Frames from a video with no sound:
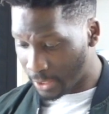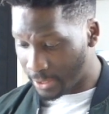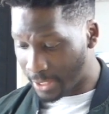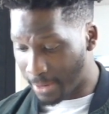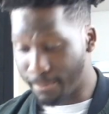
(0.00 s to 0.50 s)

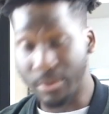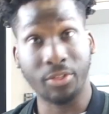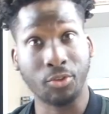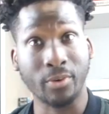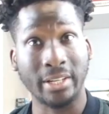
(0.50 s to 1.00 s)
number
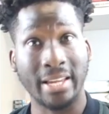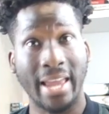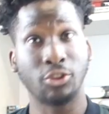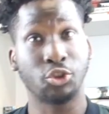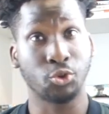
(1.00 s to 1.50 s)
3,
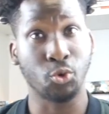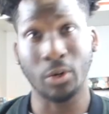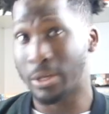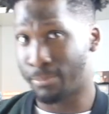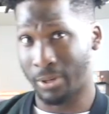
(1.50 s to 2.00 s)
ensure
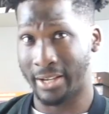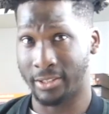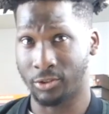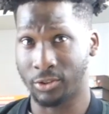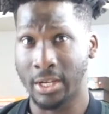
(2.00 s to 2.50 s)

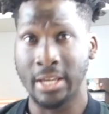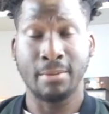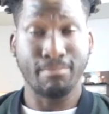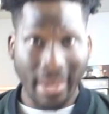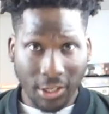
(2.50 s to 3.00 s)
compliance.
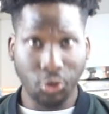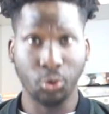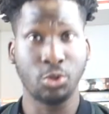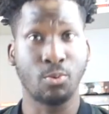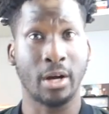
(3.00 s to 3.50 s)
Make sure
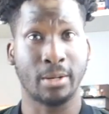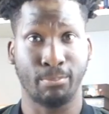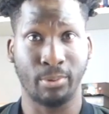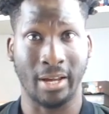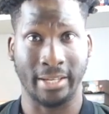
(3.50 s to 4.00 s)
you are
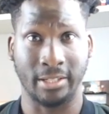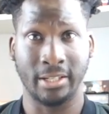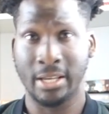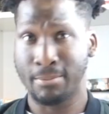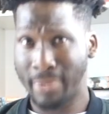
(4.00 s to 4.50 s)
compliant.
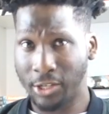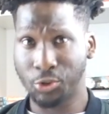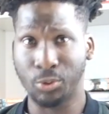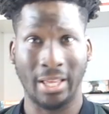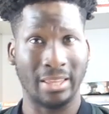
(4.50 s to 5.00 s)
Make sure
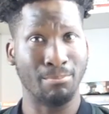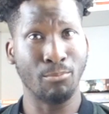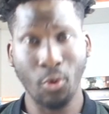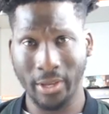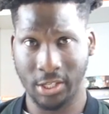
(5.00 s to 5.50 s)
that the
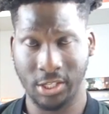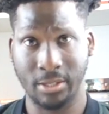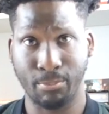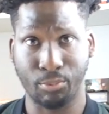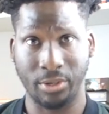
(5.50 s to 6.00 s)
mortgage
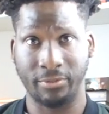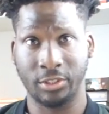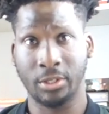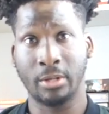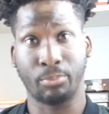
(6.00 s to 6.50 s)
isn't breached.
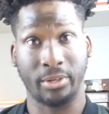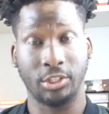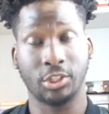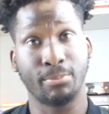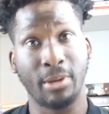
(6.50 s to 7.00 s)

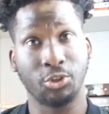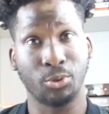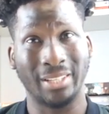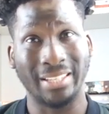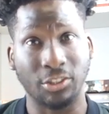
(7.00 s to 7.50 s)
Make sure
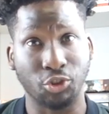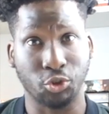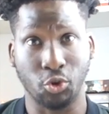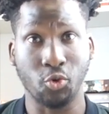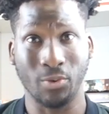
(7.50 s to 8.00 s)
the
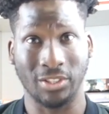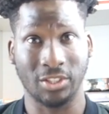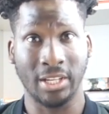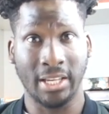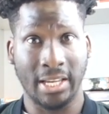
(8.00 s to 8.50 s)
insurance
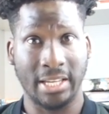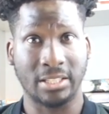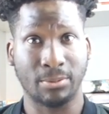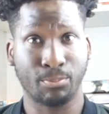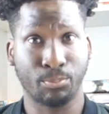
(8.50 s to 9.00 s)
is
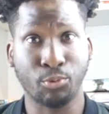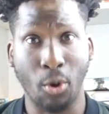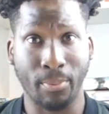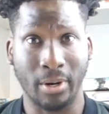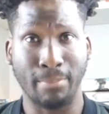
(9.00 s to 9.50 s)

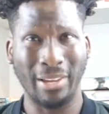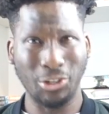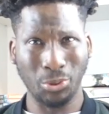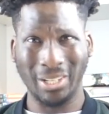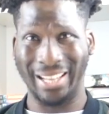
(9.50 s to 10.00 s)
proper. Make
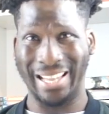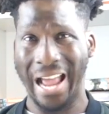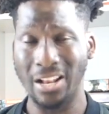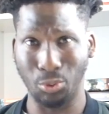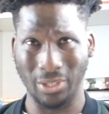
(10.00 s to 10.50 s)
sure the
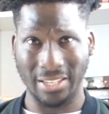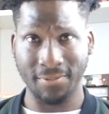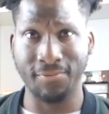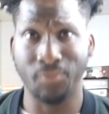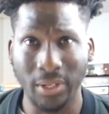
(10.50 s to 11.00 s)
landlord is
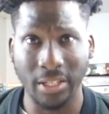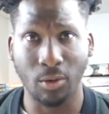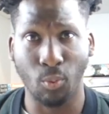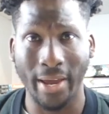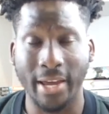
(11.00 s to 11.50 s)
fully
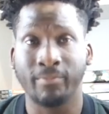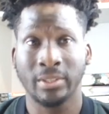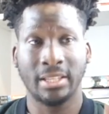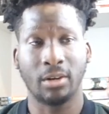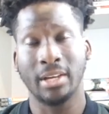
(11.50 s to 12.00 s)
aware.
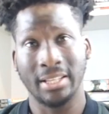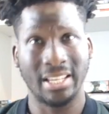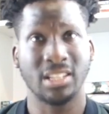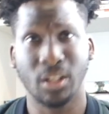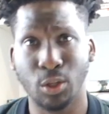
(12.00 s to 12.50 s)
Now, there's
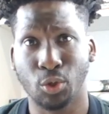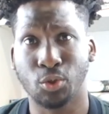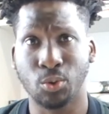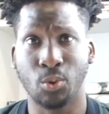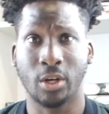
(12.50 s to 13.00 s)
a lot of
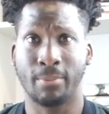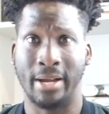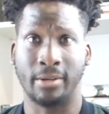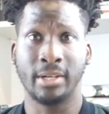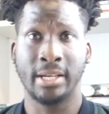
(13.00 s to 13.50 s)
talk
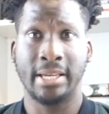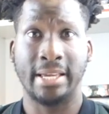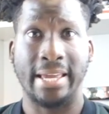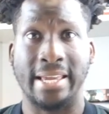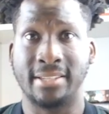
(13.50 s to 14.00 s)
about,
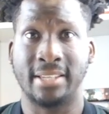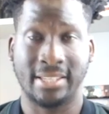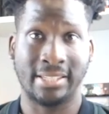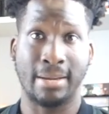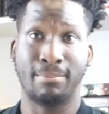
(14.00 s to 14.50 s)
is
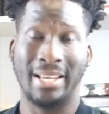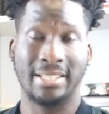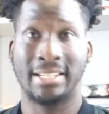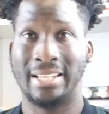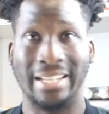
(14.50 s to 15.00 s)

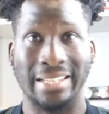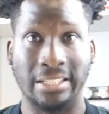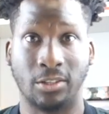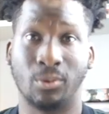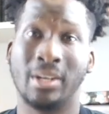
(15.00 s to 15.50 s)
subletting
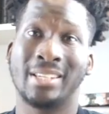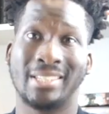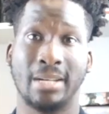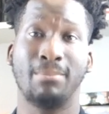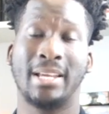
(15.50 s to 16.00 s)
illegal?
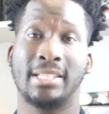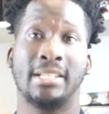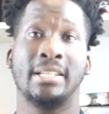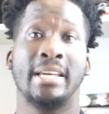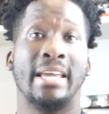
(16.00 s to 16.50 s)
Subletting
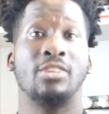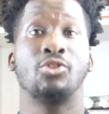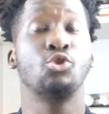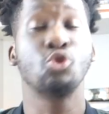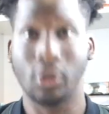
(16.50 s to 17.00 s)
is
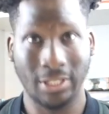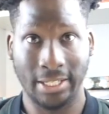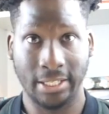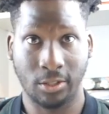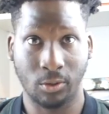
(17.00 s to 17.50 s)
not
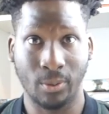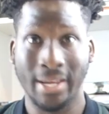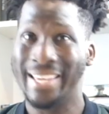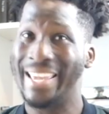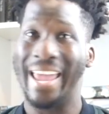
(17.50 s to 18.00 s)
illegal
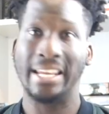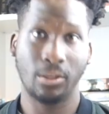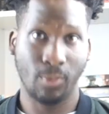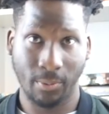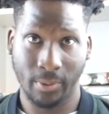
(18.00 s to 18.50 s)

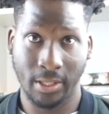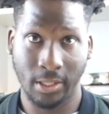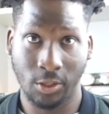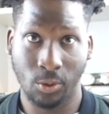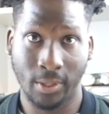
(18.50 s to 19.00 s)
anywhere within the
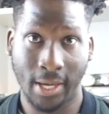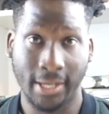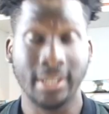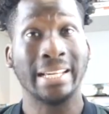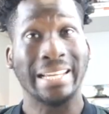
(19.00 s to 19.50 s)
UK.
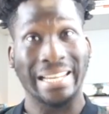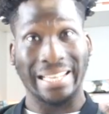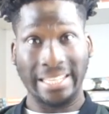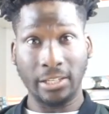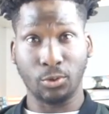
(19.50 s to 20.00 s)

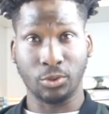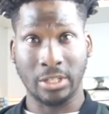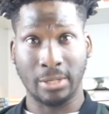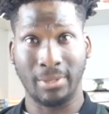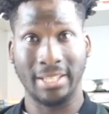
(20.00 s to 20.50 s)
Illegal
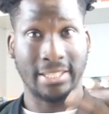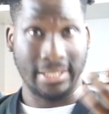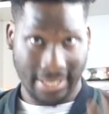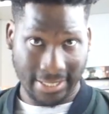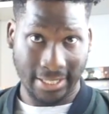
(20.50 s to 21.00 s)
subletting
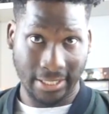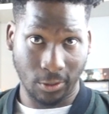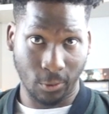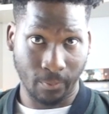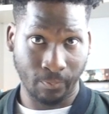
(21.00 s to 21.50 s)
is illegal,
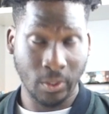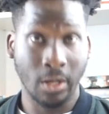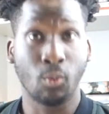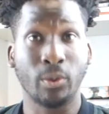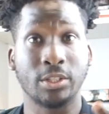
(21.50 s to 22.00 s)

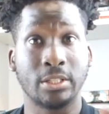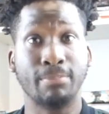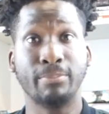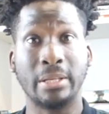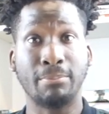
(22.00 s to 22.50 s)
which
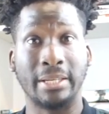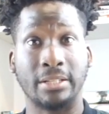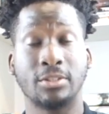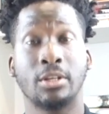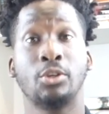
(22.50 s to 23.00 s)
simply means
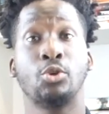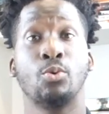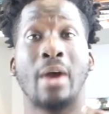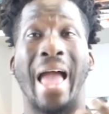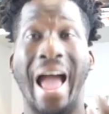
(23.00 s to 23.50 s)
you
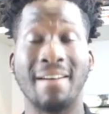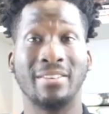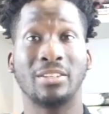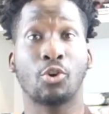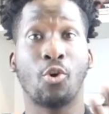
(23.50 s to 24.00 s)

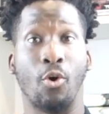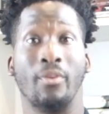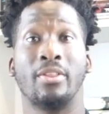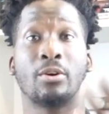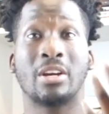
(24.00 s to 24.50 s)
haven't got
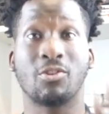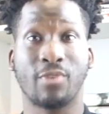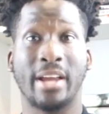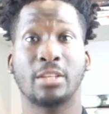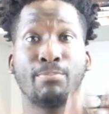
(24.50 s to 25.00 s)
the
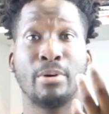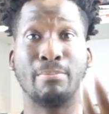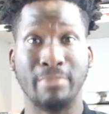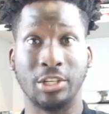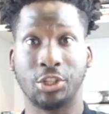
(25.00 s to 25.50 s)
correct
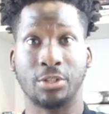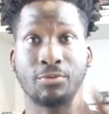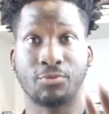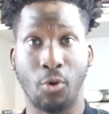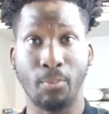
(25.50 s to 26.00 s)
permission
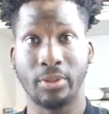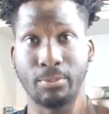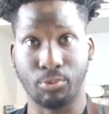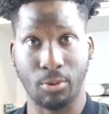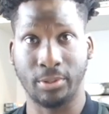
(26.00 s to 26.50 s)
from the
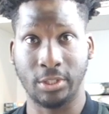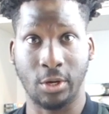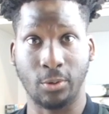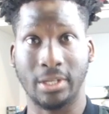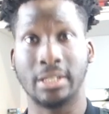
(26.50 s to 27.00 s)
property
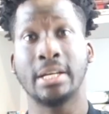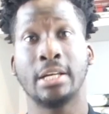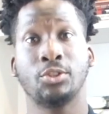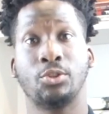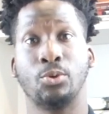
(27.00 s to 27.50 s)
owner
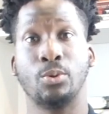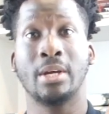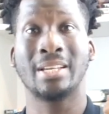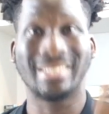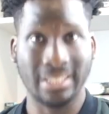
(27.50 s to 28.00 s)
to
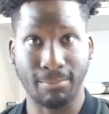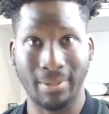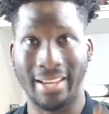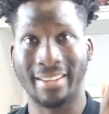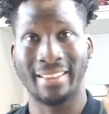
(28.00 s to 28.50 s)

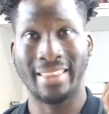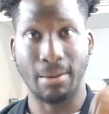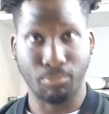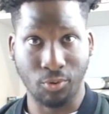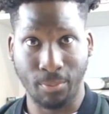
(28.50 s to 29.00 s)
sublet that
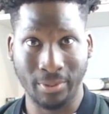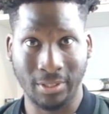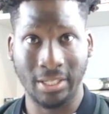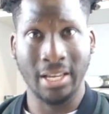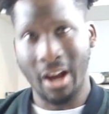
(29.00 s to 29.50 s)
property.
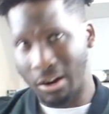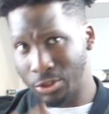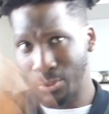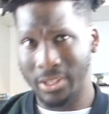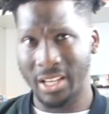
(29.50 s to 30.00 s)
I'll do
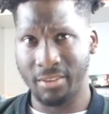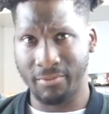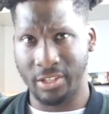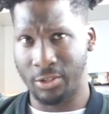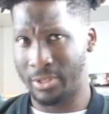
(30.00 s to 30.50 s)
another
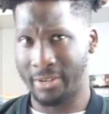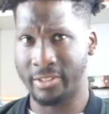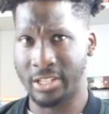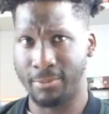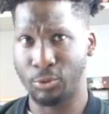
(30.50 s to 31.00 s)
video another
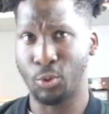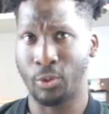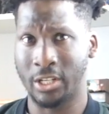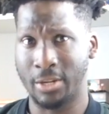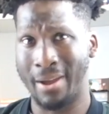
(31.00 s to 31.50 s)
time
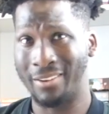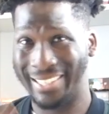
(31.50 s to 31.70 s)
talking about the